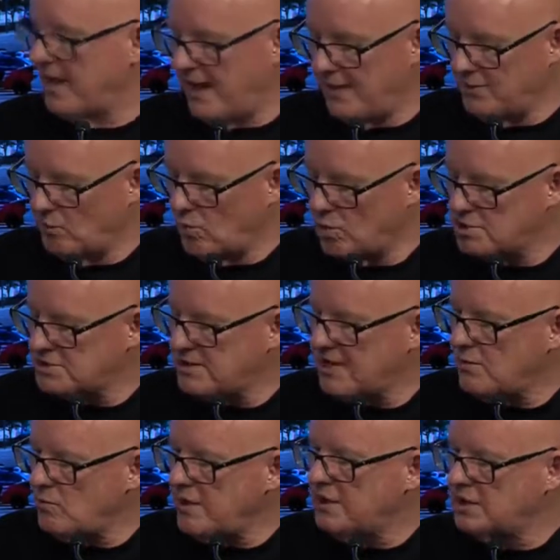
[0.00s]
And the worst
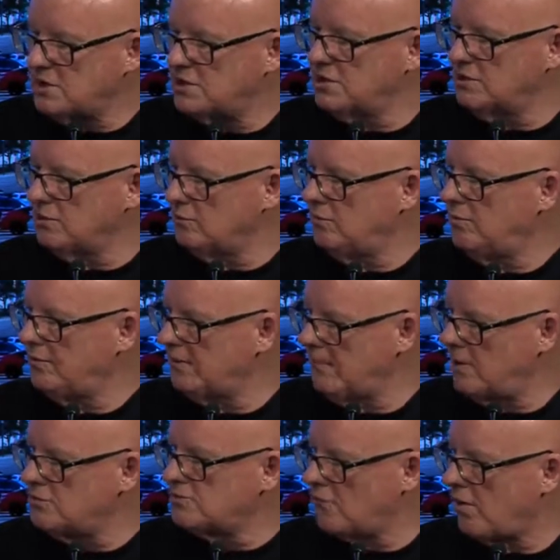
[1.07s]
thing we could do, the
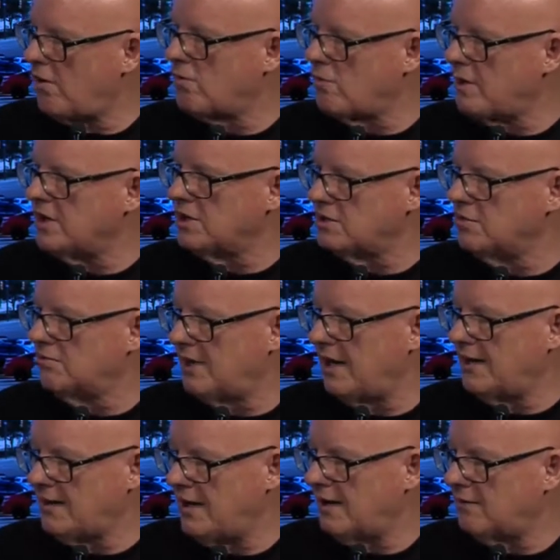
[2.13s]
most wrong we could do
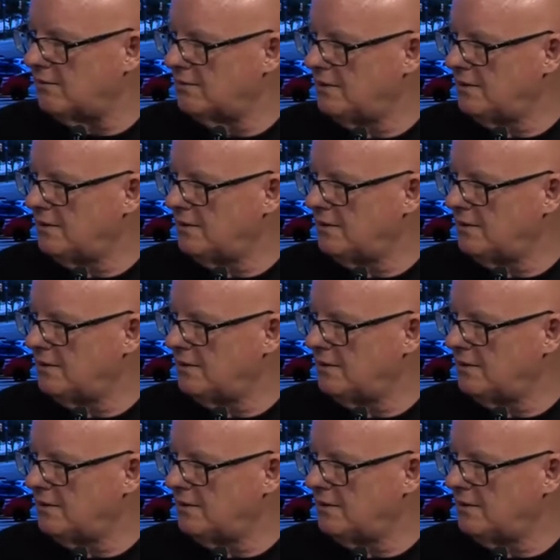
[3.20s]
right now,